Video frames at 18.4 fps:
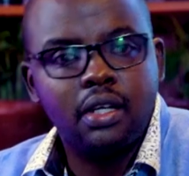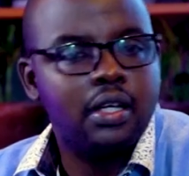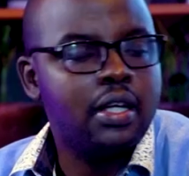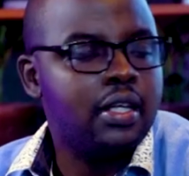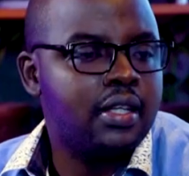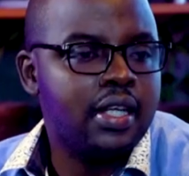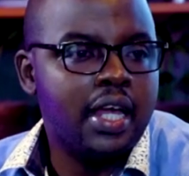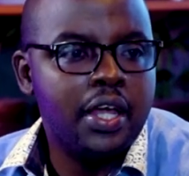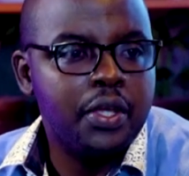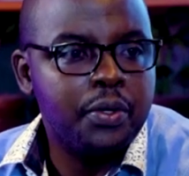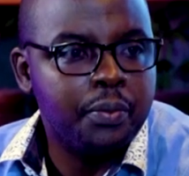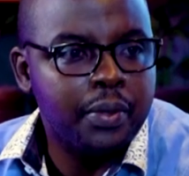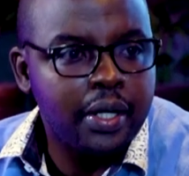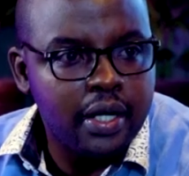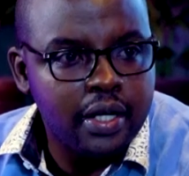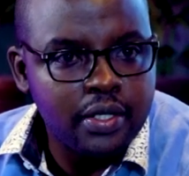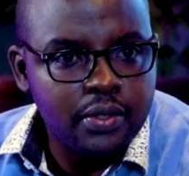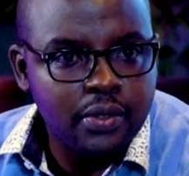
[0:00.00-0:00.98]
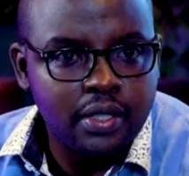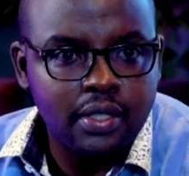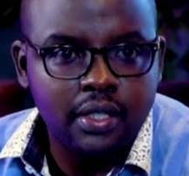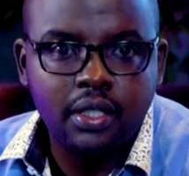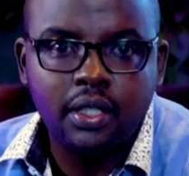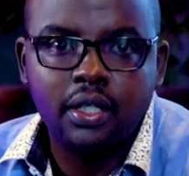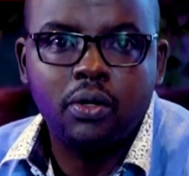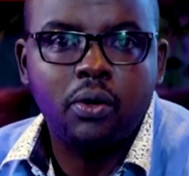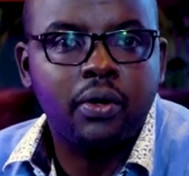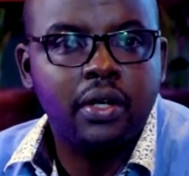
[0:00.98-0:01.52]
there you are and you're
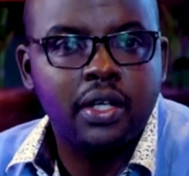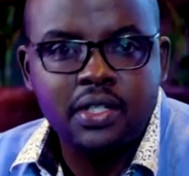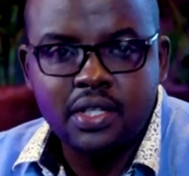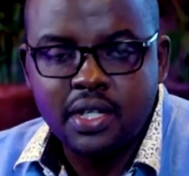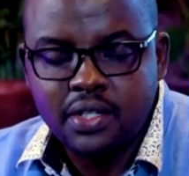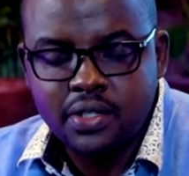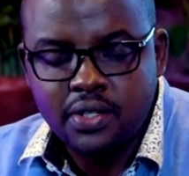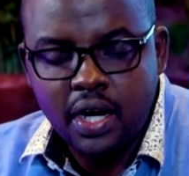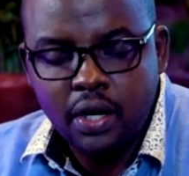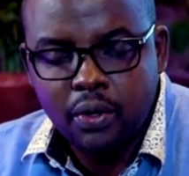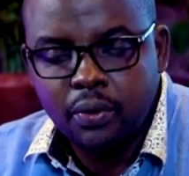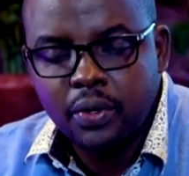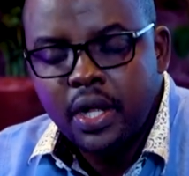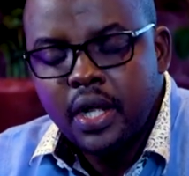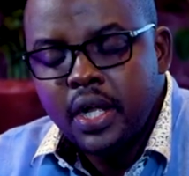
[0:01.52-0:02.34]
thinking, okay, it's a struggle.